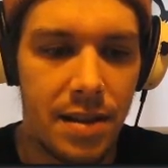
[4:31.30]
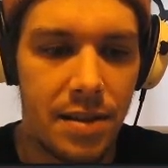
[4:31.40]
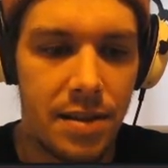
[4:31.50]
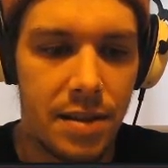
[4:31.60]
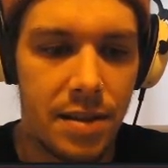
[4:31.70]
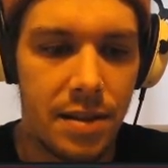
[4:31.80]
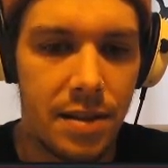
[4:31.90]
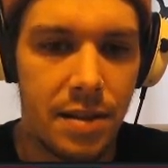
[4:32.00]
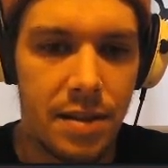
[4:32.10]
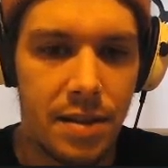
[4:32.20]
here just to
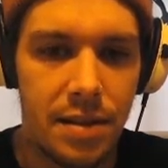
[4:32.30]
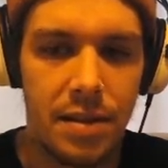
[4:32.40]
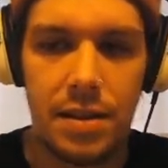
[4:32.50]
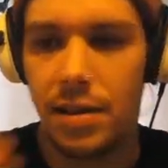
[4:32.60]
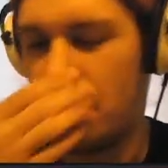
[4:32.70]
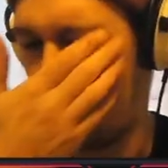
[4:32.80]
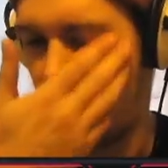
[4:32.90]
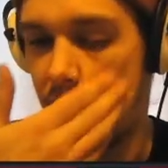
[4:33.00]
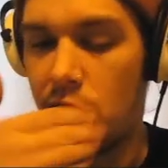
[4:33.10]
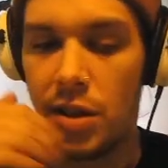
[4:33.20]

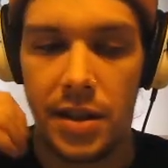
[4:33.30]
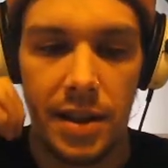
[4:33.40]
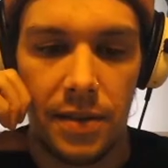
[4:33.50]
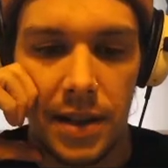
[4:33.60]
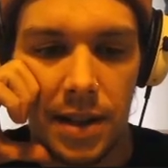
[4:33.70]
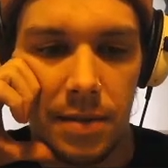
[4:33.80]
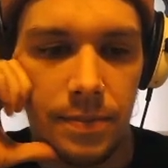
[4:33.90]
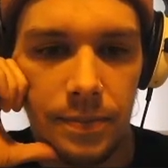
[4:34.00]
shut down that.